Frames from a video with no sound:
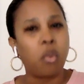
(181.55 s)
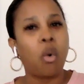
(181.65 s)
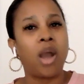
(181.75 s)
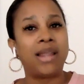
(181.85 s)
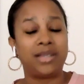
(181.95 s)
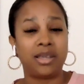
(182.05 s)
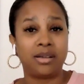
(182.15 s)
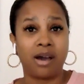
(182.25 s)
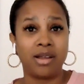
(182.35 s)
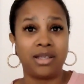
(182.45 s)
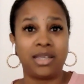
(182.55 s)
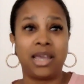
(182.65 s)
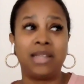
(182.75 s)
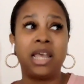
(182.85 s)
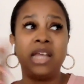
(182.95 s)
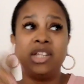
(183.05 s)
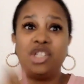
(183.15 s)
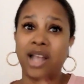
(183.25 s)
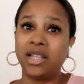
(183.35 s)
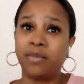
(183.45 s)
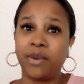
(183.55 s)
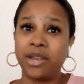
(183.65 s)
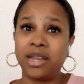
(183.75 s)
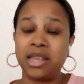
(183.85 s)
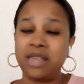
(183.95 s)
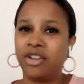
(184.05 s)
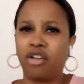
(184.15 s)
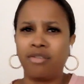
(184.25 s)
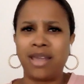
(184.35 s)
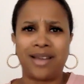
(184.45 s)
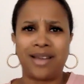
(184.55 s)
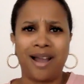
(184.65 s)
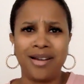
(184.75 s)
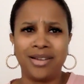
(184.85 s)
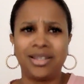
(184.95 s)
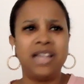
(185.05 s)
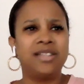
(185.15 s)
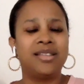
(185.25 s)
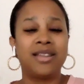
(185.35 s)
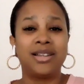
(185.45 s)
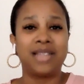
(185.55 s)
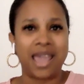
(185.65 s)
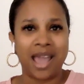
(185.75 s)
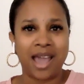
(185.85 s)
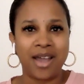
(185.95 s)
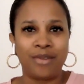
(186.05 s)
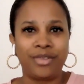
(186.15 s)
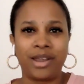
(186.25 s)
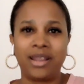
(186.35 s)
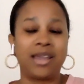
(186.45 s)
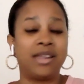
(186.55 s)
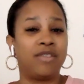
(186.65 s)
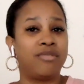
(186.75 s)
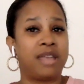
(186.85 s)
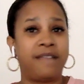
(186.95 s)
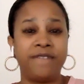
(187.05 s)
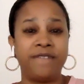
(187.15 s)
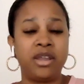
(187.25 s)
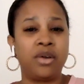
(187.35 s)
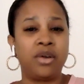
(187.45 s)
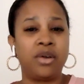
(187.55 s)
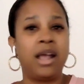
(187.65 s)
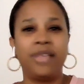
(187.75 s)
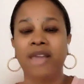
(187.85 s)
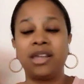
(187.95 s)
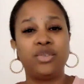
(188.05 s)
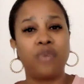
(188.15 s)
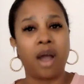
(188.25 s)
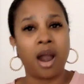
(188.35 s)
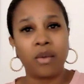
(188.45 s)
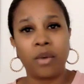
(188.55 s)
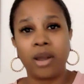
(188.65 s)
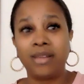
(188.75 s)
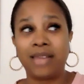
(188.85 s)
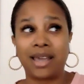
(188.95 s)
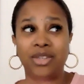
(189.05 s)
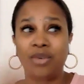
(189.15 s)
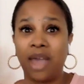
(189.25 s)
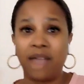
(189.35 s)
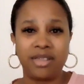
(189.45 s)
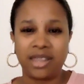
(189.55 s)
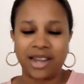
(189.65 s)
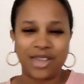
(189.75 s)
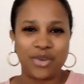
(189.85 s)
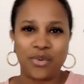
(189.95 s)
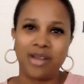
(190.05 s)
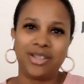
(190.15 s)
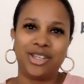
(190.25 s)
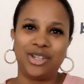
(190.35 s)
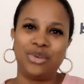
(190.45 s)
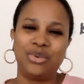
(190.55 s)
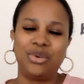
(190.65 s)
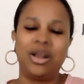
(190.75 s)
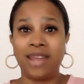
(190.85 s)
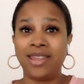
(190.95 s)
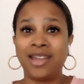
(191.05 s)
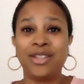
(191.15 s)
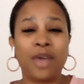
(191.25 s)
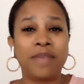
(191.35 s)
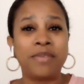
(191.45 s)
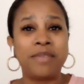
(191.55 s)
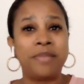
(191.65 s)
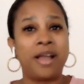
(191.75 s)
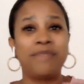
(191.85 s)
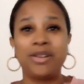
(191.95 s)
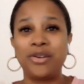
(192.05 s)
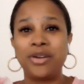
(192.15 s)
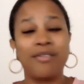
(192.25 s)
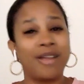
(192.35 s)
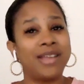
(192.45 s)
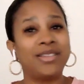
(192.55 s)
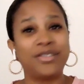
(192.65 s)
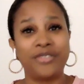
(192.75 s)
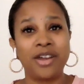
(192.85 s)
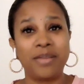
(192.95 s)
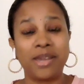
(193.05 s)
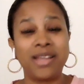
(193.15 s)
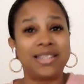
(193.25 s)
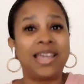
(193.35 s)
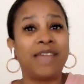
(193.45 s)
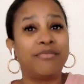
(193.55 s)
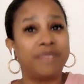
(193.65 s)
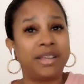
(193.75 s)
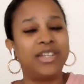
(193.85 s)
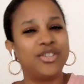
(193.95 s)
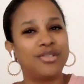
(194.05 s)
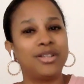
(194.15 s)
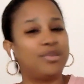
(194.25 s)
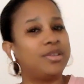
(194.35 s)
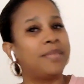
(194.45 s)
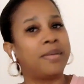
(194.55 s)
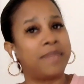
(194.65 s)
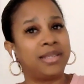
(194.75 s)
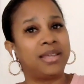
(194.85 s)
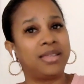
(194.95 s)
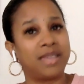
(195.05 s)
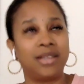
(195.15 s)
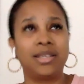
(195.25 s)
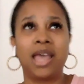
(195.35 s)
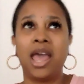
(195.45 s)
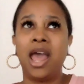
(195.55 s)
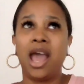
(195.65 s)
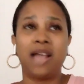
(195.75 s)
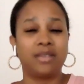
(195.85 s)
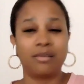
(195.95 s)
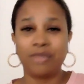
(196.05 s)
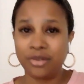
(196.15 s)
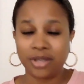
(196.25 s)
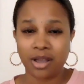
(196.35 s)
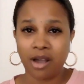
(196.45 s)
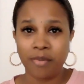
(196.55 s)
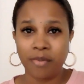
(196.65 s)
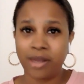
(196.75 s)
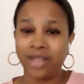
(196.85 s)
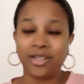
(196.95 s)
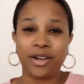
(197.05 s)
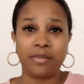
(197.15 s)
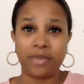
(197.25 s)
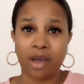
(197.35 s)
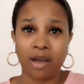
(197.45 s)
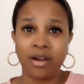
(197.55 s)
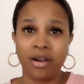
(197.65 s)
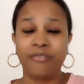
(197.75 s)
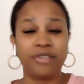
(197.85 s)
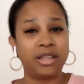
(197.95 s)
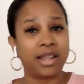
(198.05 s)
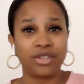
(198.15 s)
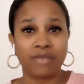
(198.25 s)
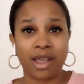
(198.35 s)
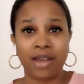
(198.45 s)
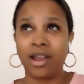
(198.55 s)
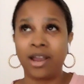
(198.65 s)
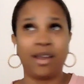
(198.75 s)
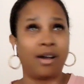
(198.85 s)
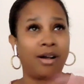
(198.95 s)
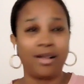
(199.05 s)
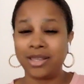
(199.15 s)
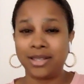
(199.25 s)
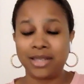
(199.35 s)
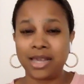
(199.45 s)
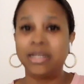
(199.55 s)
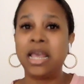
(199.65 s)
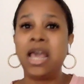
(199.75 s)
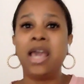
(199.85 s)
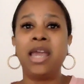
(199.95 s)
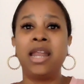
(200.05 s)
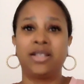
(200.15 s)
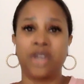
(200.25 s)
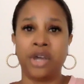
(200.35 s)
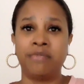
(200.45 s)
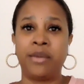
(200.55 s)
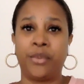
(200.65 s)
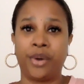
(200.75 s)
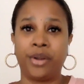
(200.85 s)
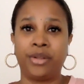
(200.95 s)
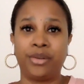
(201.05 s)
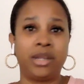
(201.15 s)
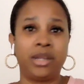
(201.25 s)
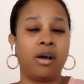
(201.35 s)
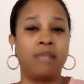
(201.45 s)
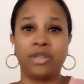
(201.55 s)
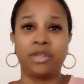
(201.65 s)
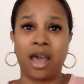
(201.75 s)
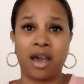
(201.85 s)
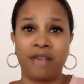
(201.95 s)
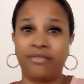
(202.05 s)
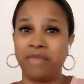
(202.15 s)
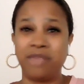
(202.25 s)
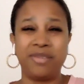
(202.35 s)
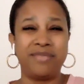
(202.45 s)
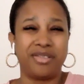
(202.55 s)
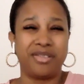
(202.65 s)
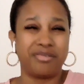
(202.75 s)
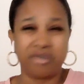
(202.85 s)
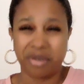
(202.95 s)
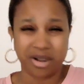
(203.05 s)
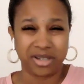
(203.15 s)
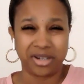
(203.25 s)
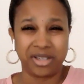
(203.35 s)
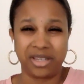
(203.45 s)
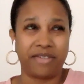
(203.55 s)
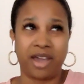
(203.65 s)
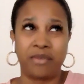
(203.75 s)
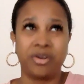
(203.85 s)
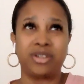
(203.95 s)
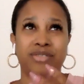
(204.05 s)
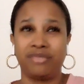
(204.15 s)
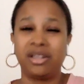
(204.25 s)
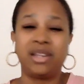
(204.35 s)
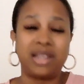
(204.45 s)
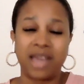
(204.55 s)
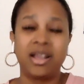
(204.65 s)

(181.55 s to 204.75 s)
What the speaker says: quality content. Jasper can even create art. So there's AI out there that can create video, that can do artwork, that can do everything that you want to do. And that's why people have been going crazy for it, because it can really and truly do some amazing things. As someone who's a copywriter and a blogger, a freelance writer, and all these things, it has cut my workload in almost half, maybe even 3/4, if I were to really